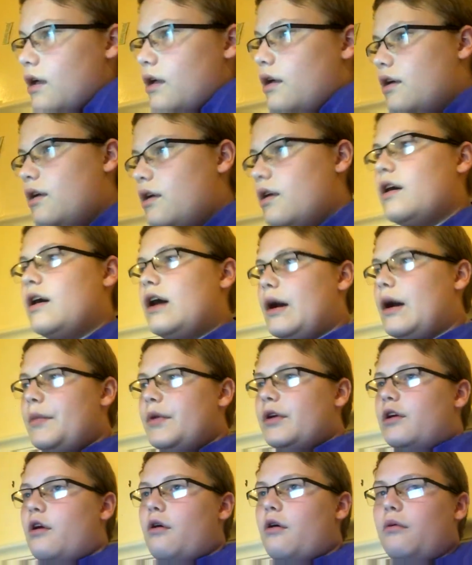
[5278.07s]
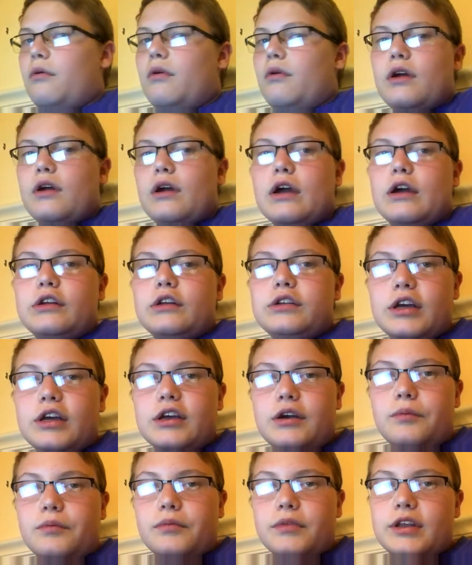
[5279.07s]
I'm gonna go click them
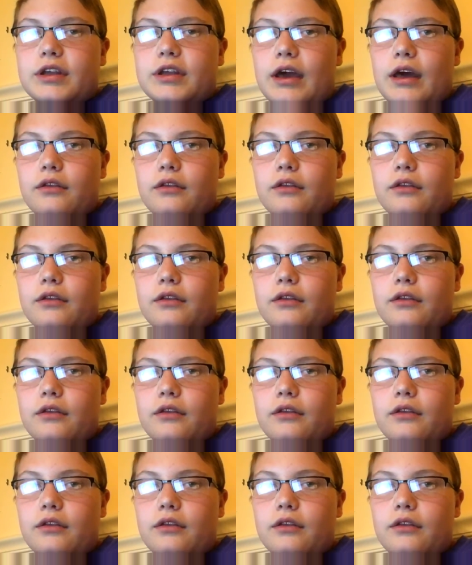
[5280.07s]
together.